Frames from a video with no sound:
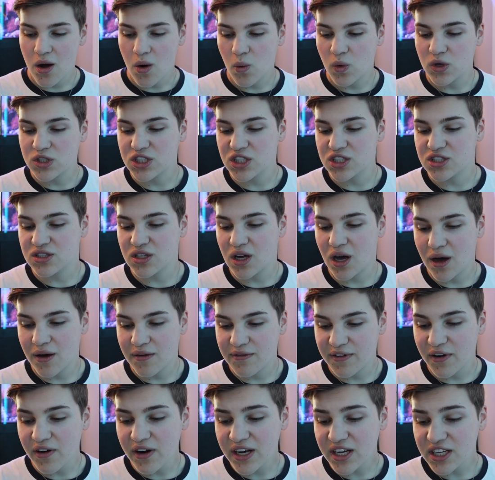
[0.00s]
which is uh,
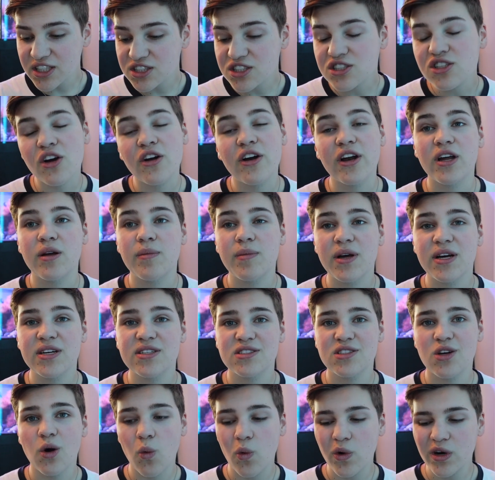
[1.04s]
very concerning
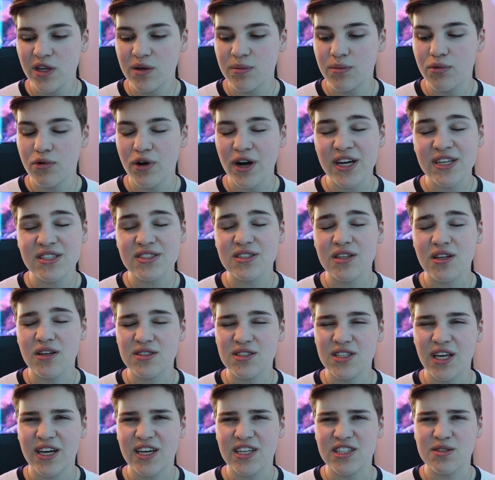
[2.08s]
because the wooden brace
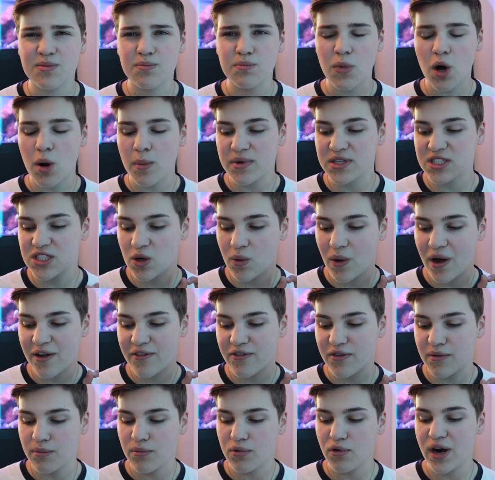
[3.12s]
looks like it's moments away
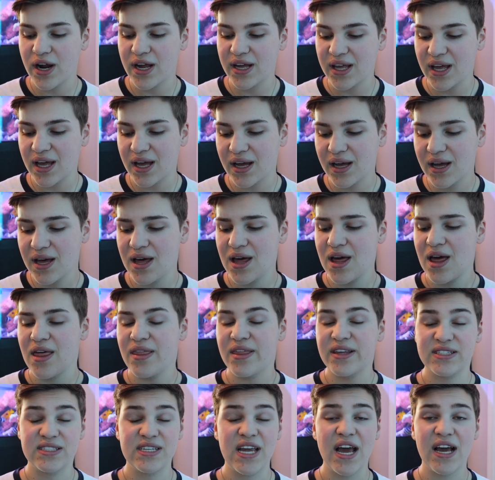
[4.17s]
from breaking.
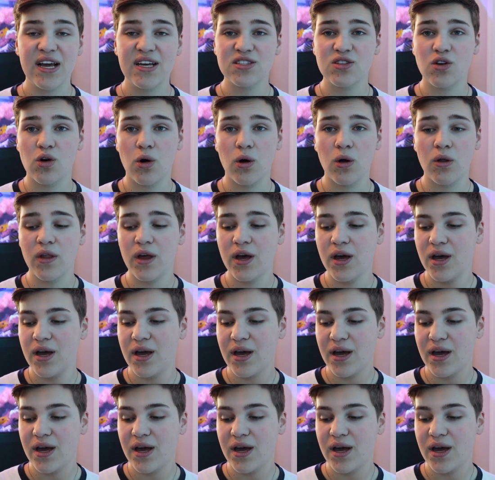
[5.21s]
This tank is old,